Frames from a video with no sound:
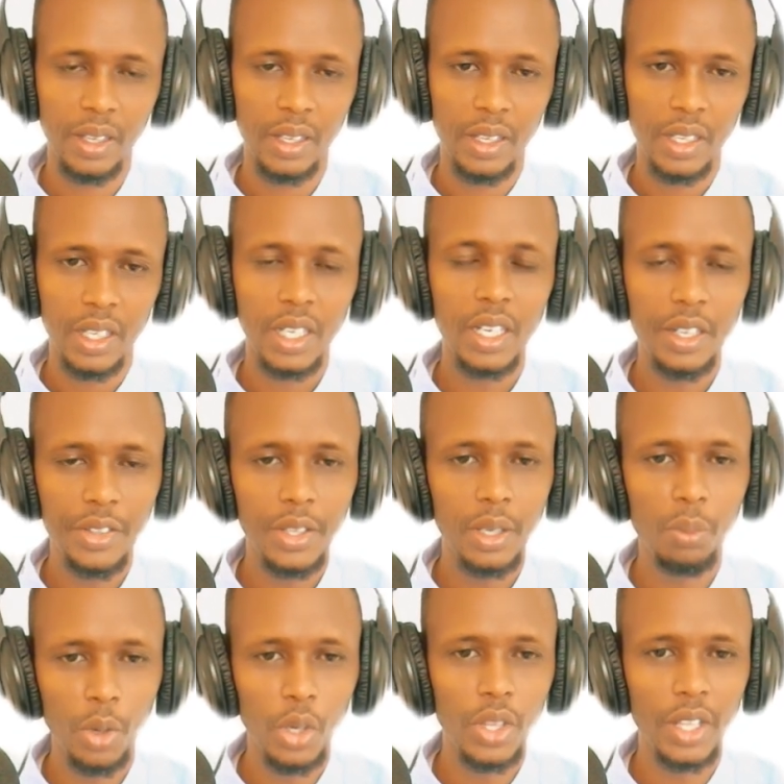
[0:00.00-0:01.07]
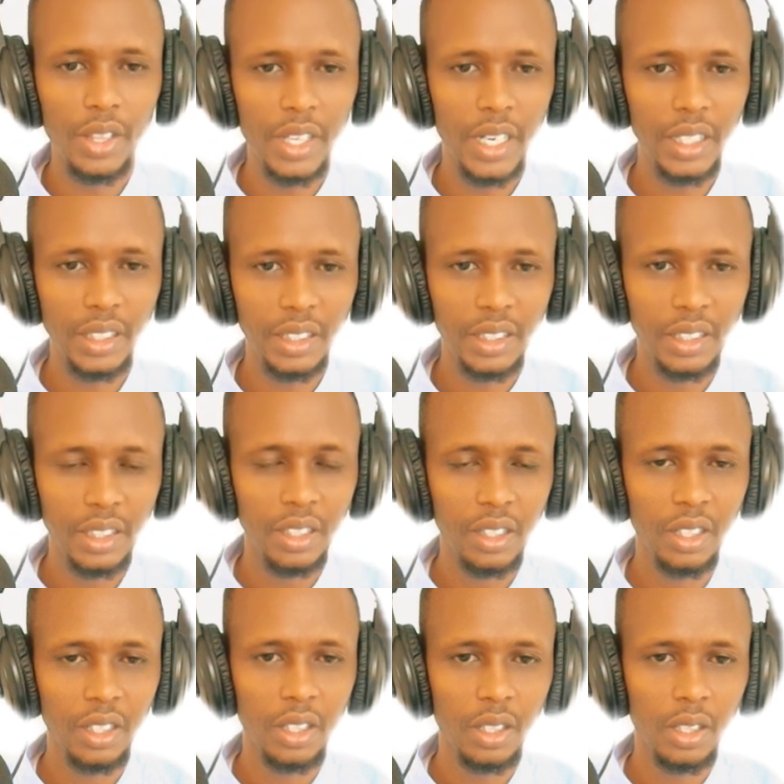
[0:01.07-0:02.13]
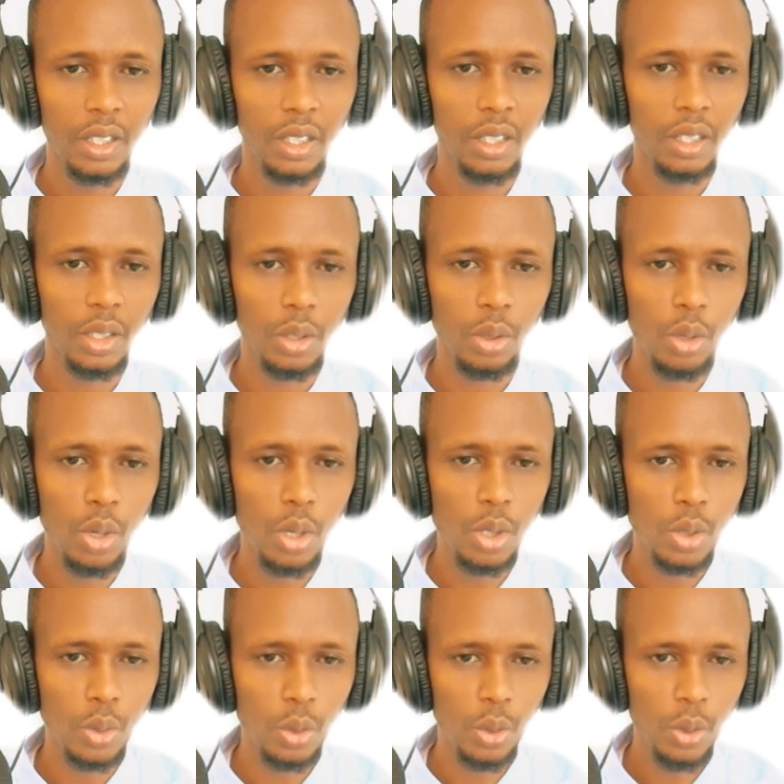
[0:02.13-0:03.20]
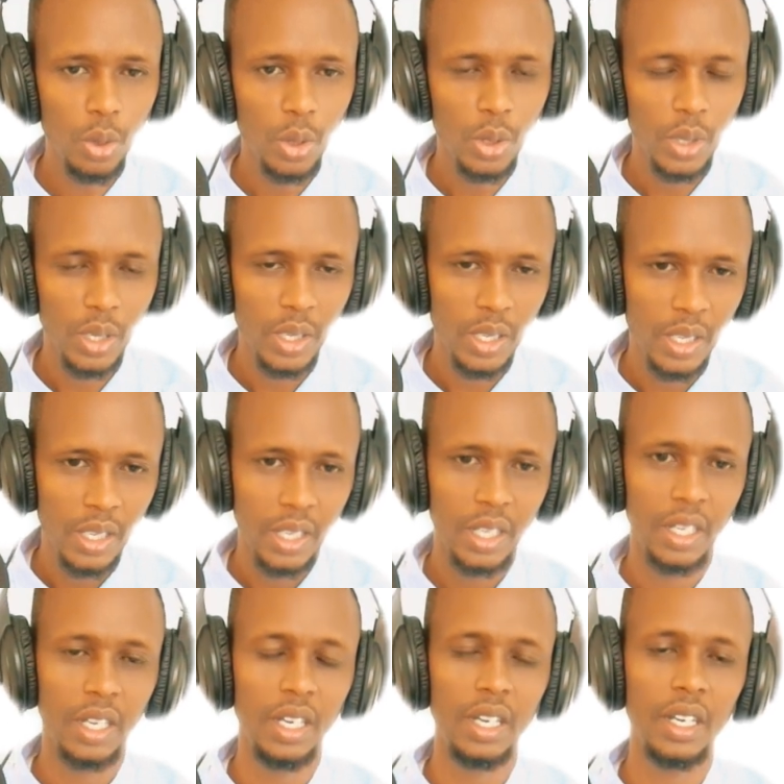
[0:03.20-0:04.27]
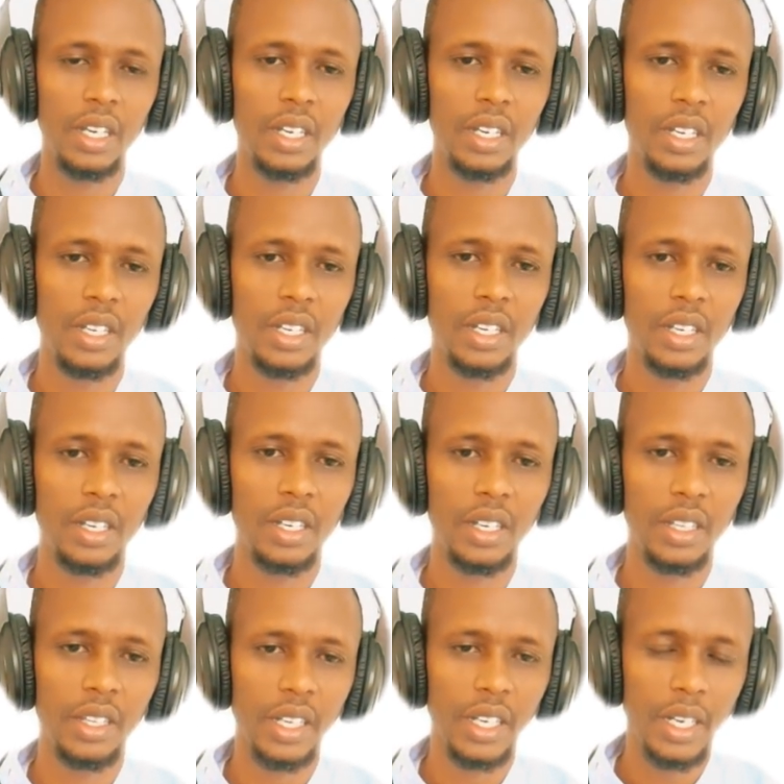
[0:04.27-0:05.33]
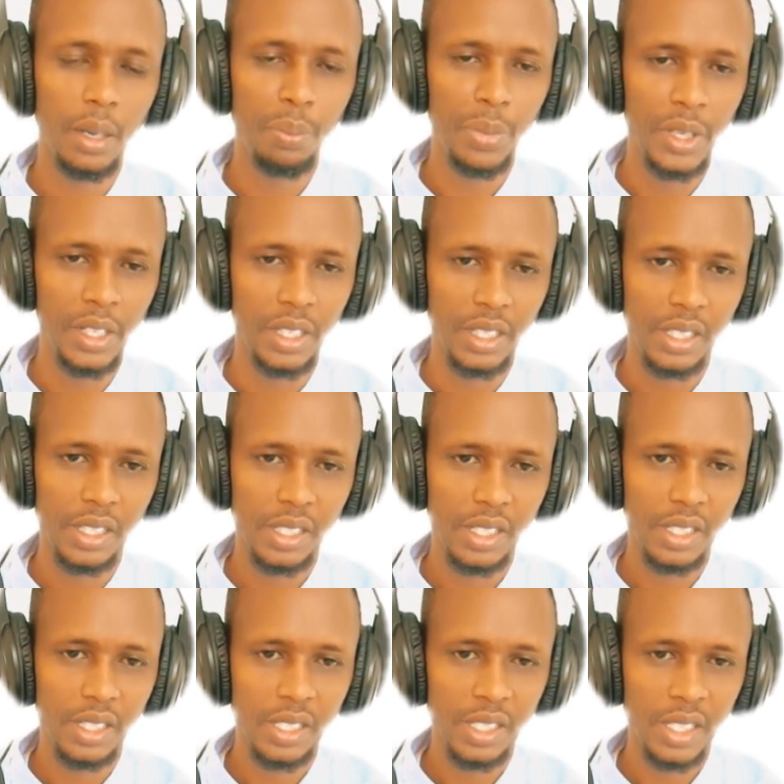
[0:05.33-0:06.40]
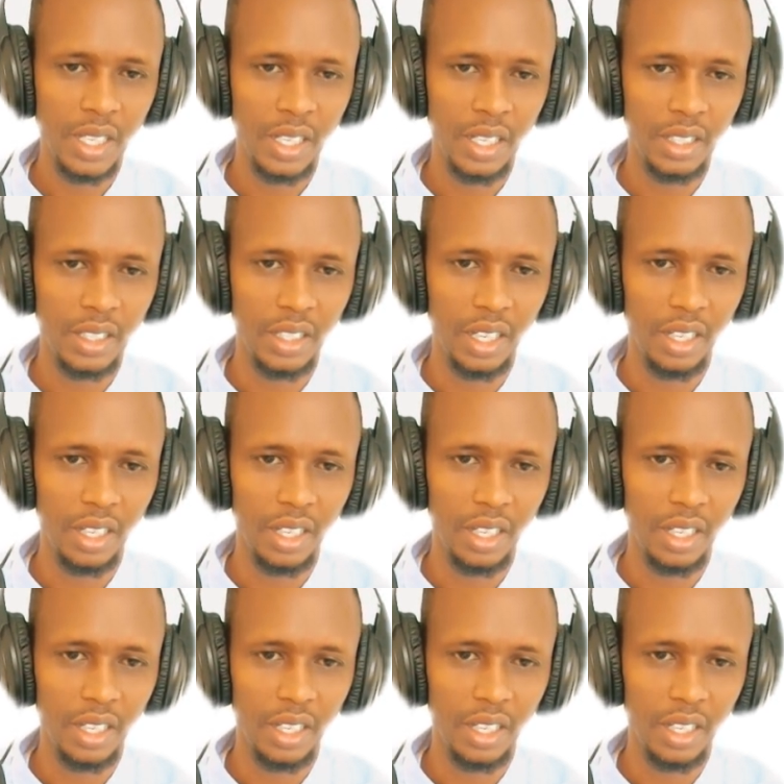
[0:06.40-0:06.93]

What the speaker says: Anything more than that, it goes to the cabinet secretary,